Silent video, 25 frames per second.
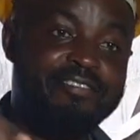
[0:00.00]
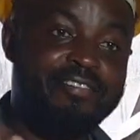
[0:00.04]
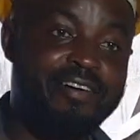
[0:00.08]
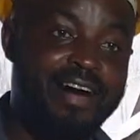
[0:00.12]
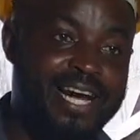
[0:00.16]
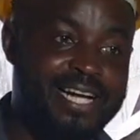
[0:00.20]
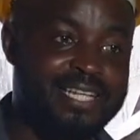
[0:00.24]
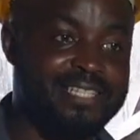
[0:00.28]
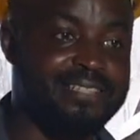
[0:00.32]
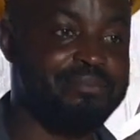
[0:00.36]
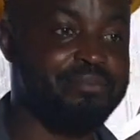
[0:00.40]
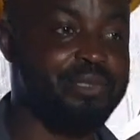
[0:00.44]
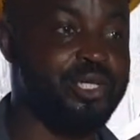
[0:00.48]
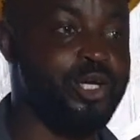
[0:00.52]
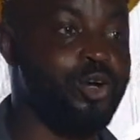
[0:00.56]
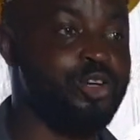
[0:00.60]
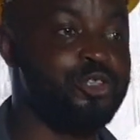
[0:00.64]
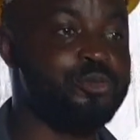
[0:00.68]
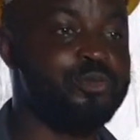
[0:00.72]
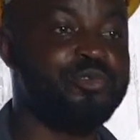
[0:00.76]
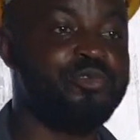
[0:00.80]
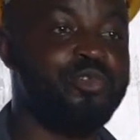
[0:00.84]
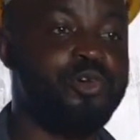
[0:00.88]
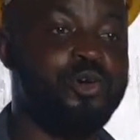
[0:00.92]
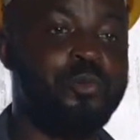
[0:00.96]
fine,
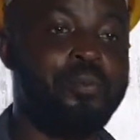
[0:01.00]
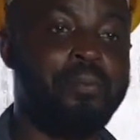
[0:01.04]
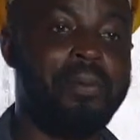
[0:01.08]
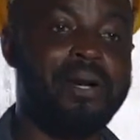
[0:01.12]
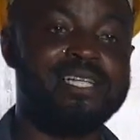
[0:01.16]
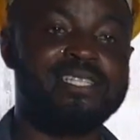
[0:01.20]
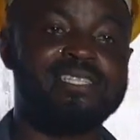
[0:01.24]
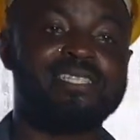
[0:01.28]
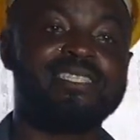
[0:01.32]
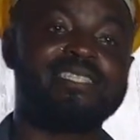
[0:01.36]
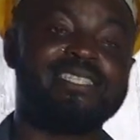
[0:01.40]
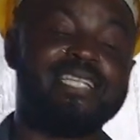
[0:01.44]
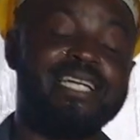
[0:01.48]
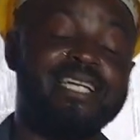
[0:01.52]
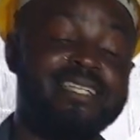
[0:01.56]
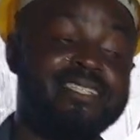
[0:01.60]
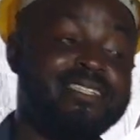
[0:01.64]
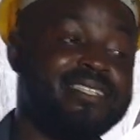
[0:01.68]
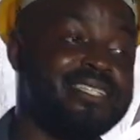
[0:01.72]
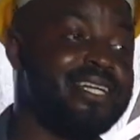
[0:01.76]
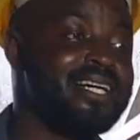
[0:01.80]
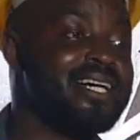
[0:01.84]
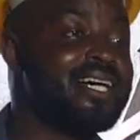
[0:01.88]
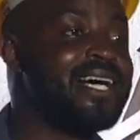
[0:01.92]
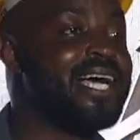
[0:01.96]
because before you pass these
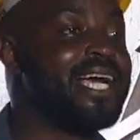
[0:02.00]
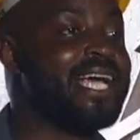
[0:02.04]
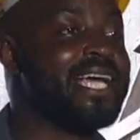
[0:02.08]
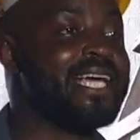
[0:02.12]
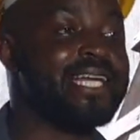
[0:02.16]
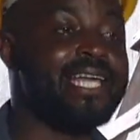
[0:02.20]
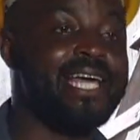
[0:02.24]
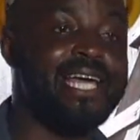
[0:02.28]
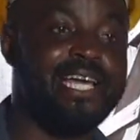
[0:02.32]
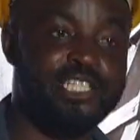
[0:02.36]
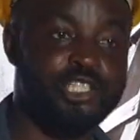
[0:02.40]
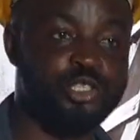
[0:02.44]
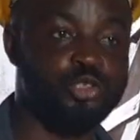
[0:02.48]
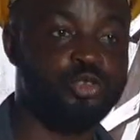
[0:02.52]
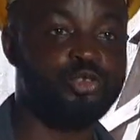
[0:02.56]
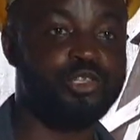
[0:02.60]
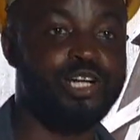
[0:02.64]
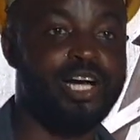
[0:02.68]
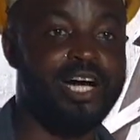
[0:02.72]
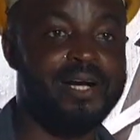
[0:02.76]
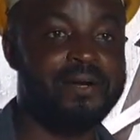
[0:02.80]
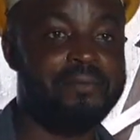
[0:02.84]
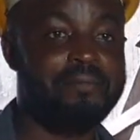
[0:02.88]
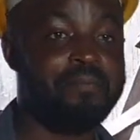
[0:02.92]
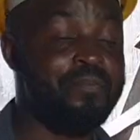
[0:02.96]
things in the
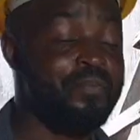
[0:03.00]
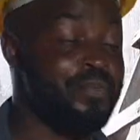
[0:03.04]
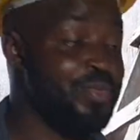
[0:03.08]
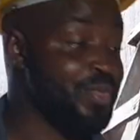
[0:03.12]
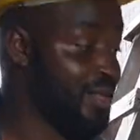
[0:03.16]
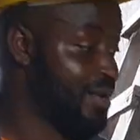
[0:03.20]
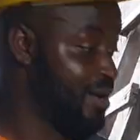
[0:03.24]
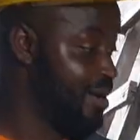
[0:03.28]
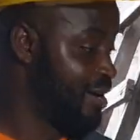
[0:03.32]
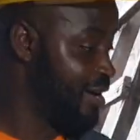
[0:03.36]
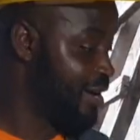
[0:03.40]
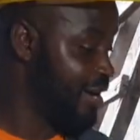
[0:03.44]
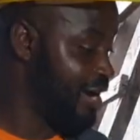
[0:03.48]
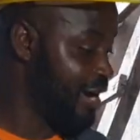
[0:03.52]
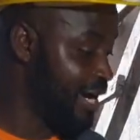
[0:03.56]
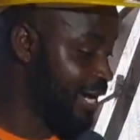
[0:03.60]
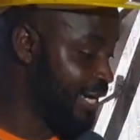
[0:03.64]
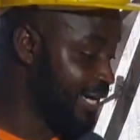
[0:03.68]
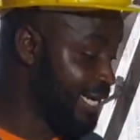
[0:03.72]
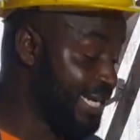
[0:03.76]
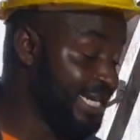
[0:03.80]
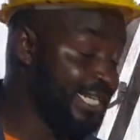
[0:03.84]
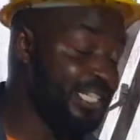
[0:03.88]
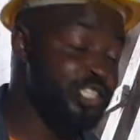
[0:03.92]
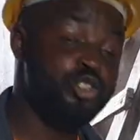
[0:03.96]
extruder,
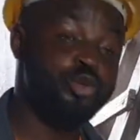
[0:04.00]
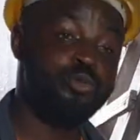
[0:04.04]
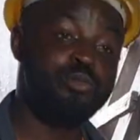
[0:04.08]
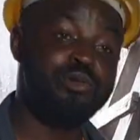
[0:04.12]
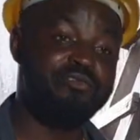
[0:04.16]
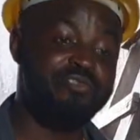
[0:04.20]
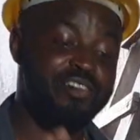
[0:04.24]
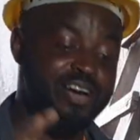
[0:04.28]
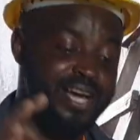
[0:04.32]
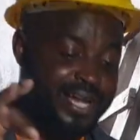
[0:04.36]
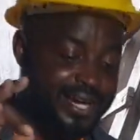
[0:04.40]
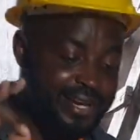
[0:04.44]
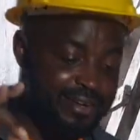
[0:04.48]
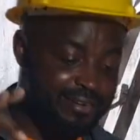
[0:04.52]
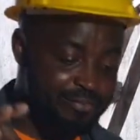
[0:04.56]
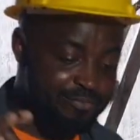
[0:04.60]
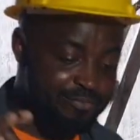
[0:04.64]
they need to be very